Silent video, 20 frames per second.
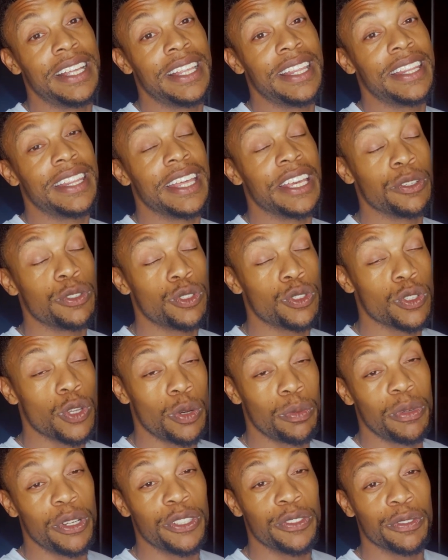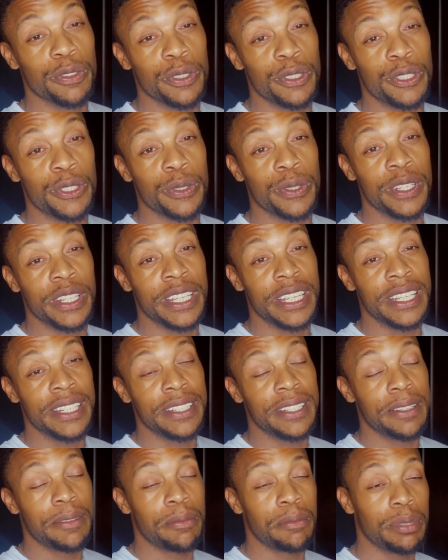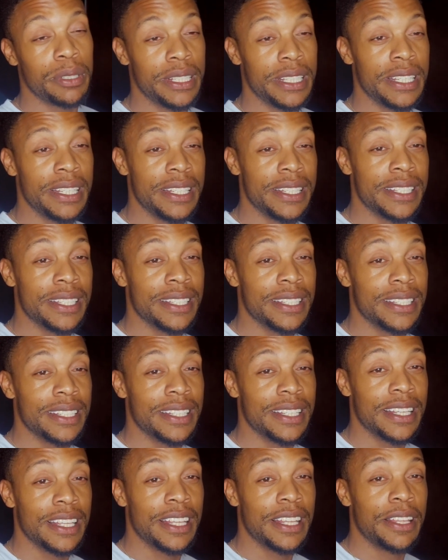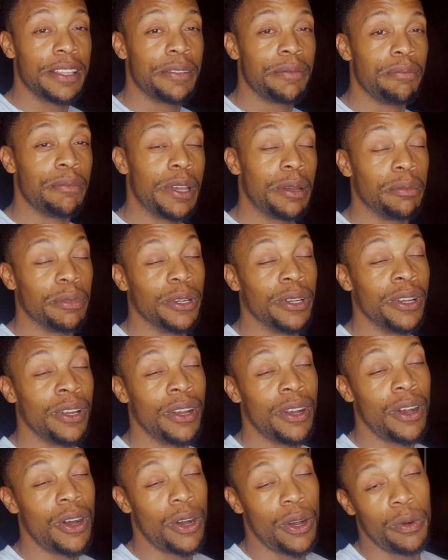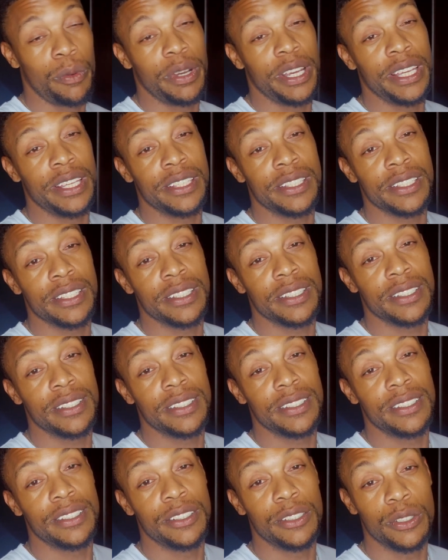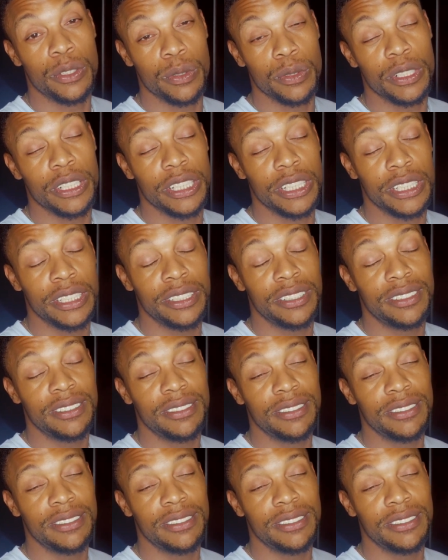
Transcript: Thank you so much for enjoying it. Please remember, always do good,